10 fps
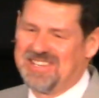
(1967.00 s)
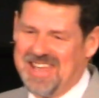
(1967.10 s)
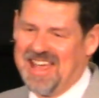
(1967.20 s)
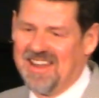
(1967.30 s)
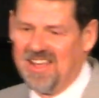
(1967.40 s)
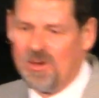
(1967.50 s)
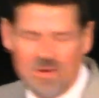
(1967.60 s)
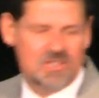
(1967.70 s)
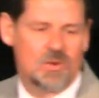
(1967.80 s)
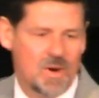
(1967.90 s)
he said,
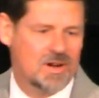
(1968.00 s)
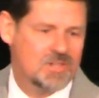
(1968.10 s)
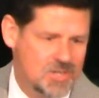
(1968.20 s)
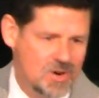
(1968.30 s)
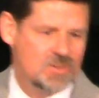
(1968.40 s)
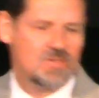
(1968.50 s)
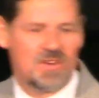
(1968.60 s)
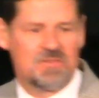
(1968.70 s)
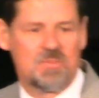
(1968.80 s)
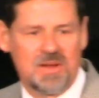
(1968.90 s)
"what's the weirdest church
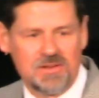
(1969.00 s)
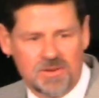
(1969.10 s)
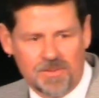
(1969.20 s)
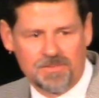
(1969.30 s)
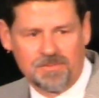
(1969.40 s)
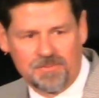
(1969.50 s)
you've ever been to?"